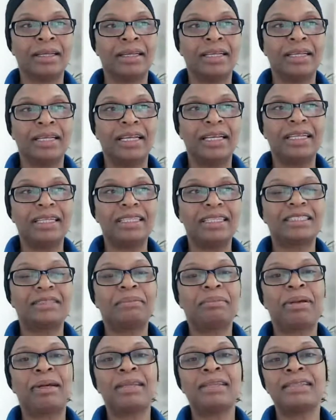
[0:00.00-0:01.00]
It is
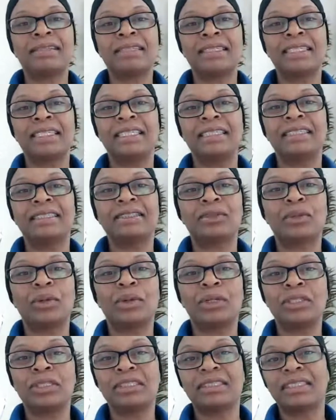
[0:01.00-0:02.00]
puzzling to
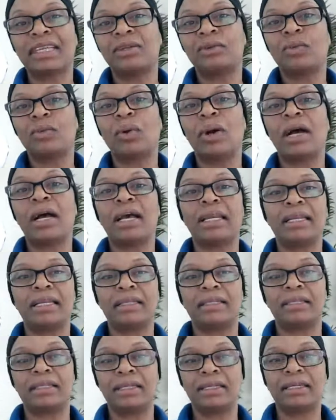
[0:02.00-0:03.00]
understand why
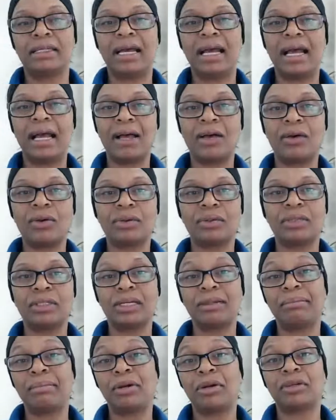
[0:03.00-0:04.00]
and how could a
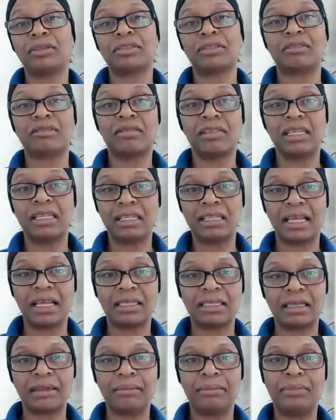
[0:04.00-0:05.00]
person think that
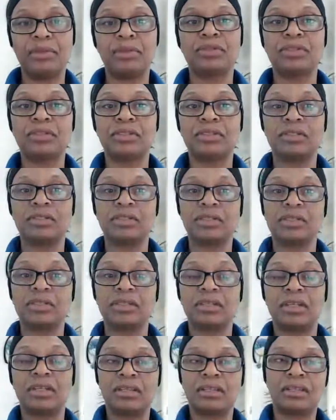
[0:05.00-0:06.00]
abusing another
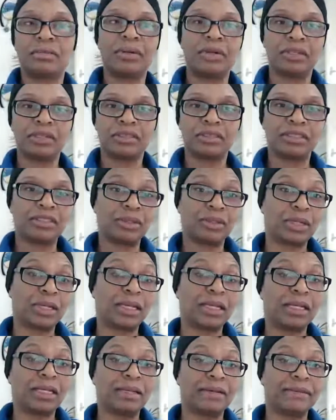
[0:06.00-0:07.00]
person is okay.